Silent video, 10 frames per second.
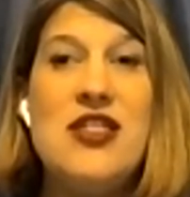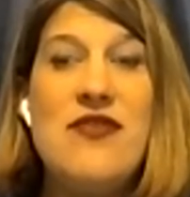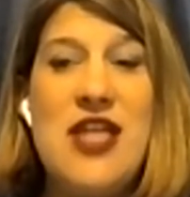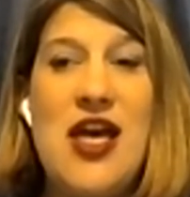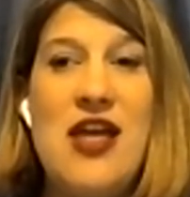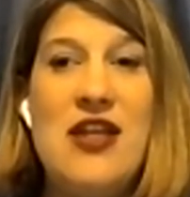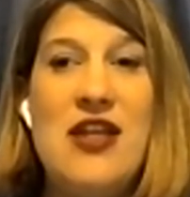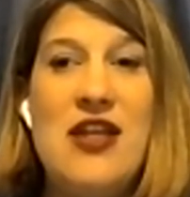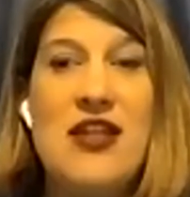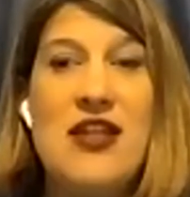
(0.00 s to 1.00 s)

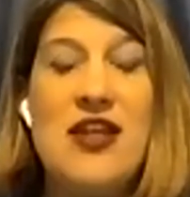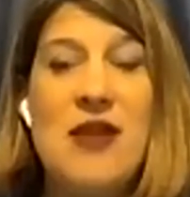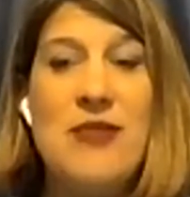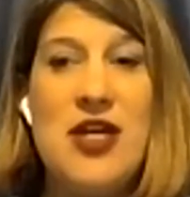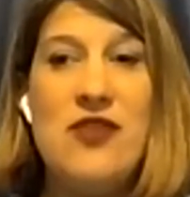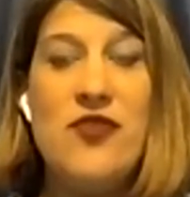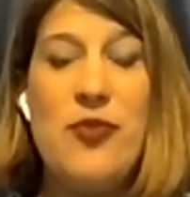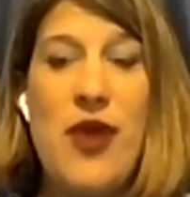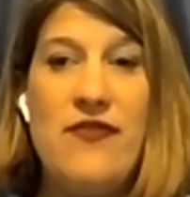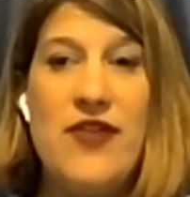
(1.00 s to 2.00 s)
7.10, come down for
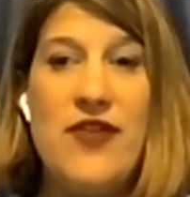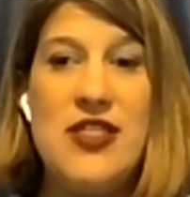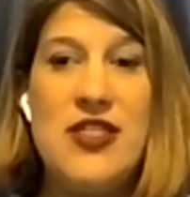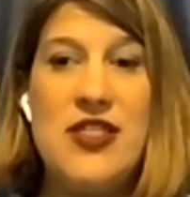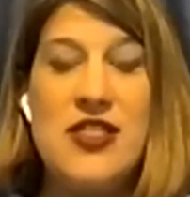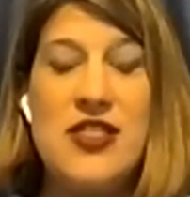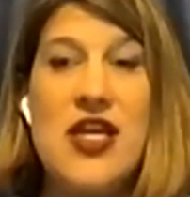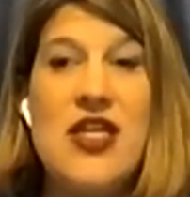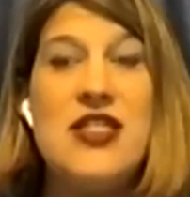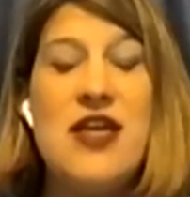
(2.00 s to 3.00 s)
breakfast.
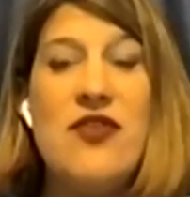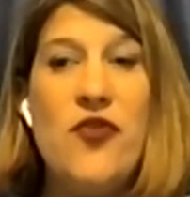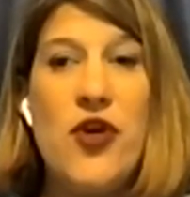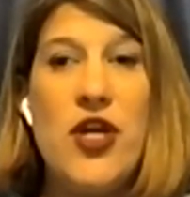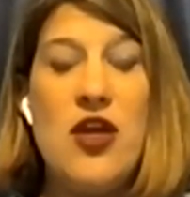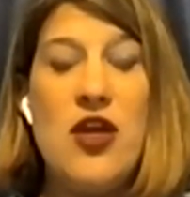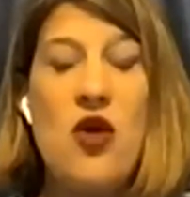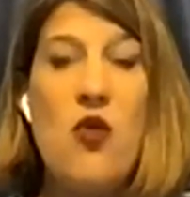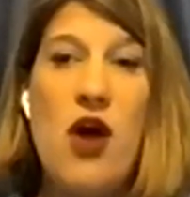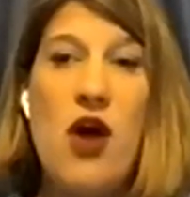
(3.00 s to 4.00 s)

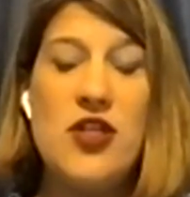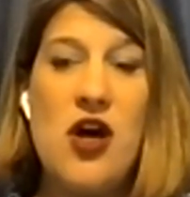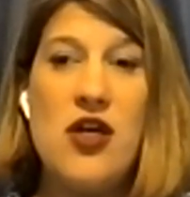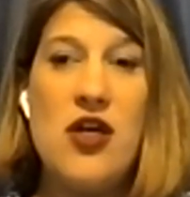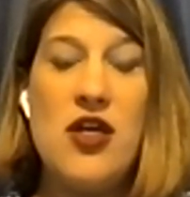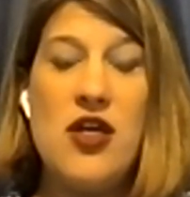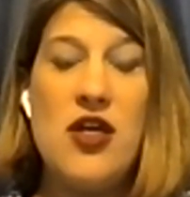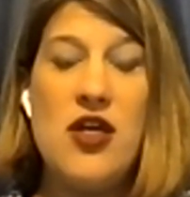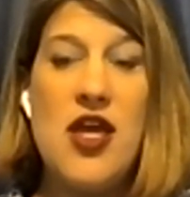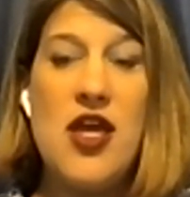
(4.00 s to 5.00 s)
7.40, walk the
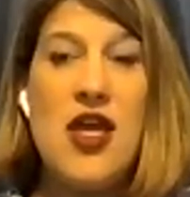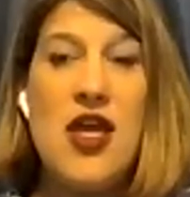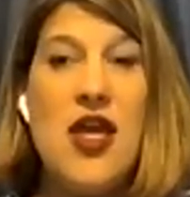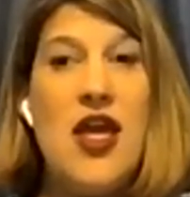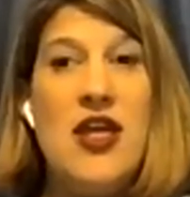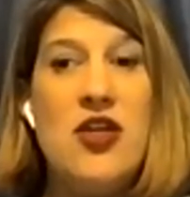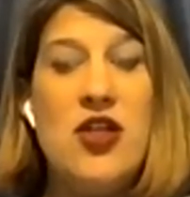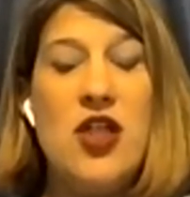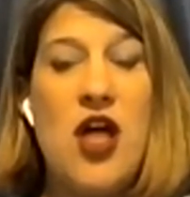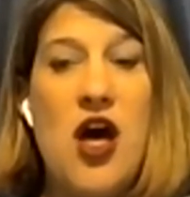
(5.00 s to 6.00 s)
dog. 8
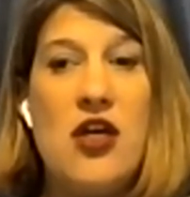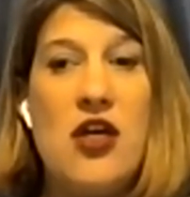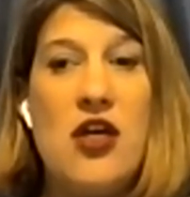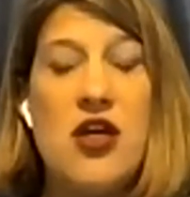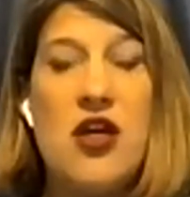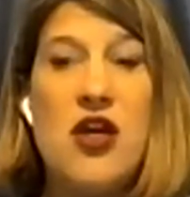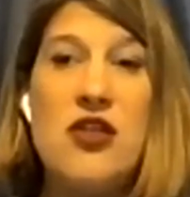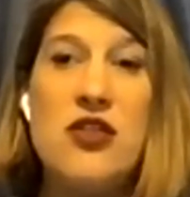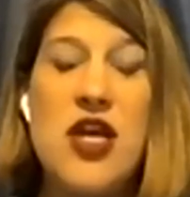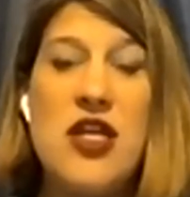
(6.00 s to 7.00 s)
o'clock,
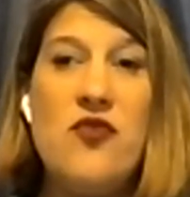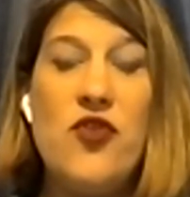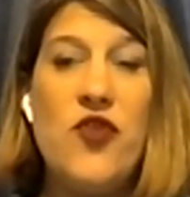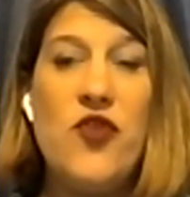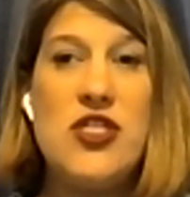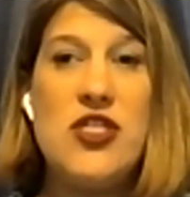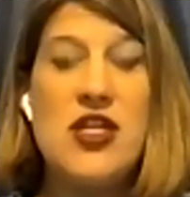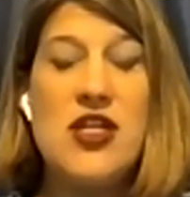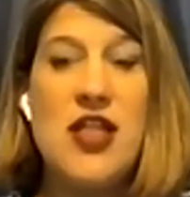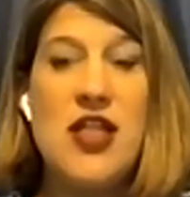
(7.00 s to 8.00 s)
study for
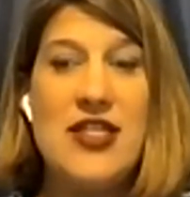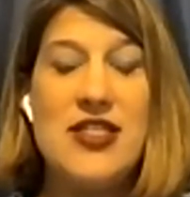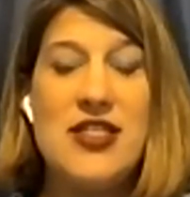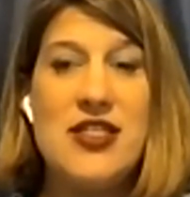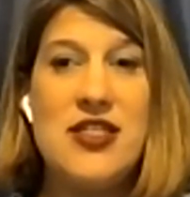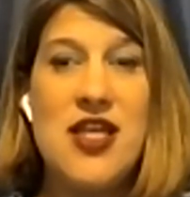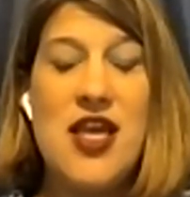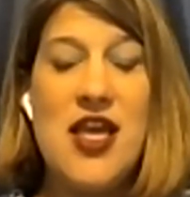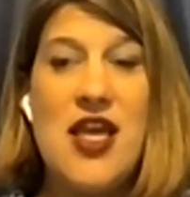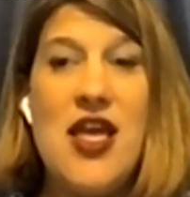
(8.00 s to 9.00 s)
first class.